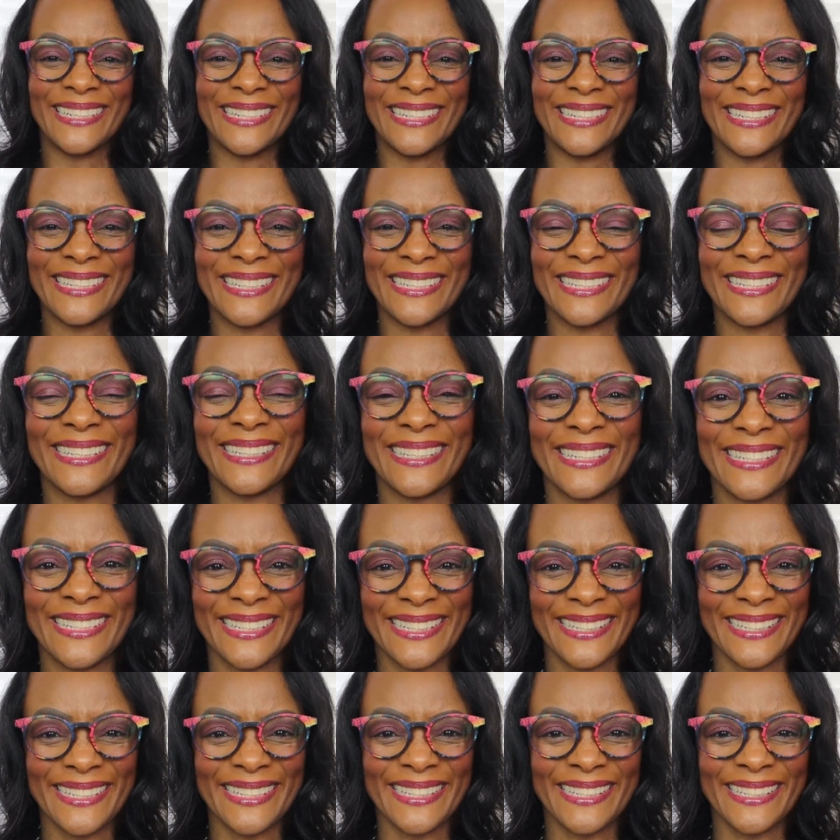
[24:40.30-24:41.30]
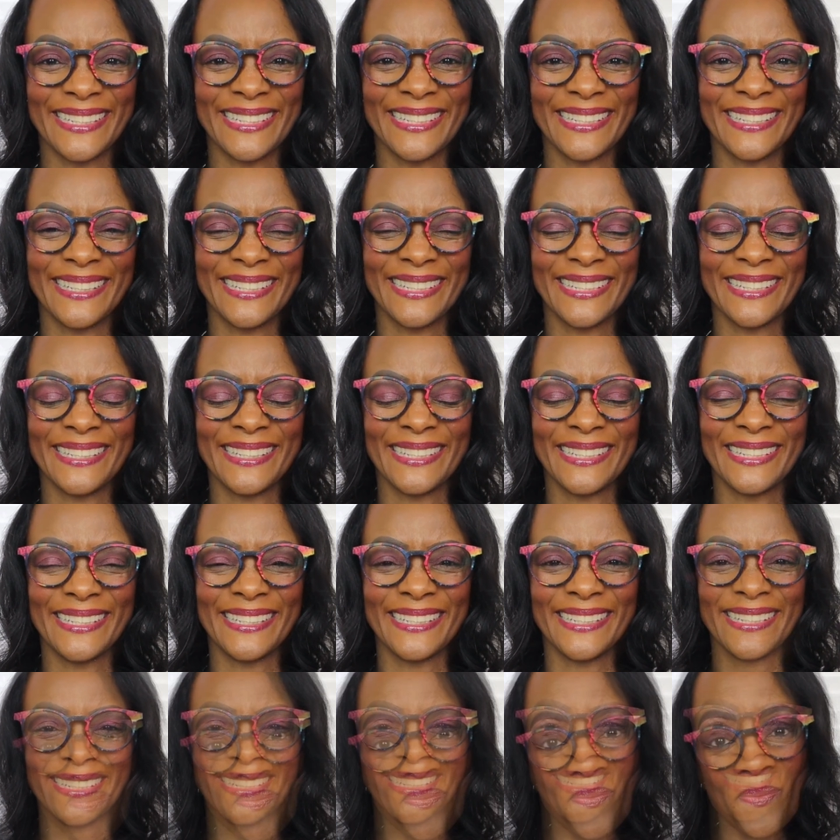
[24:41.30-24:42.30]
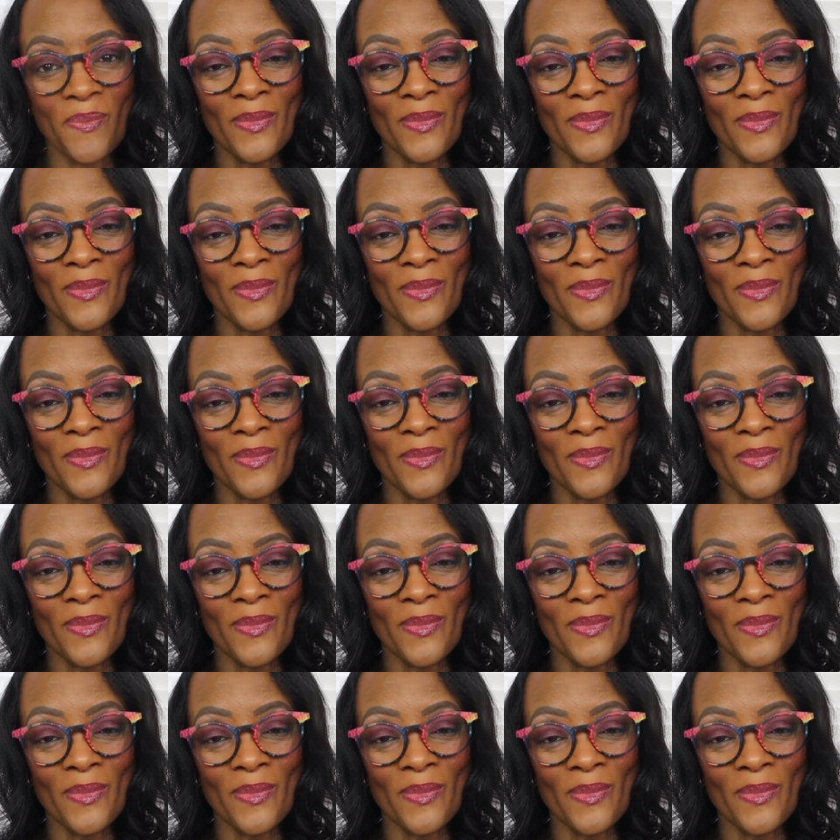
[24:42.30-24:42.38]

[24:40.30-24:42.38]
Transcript: (no one is talking)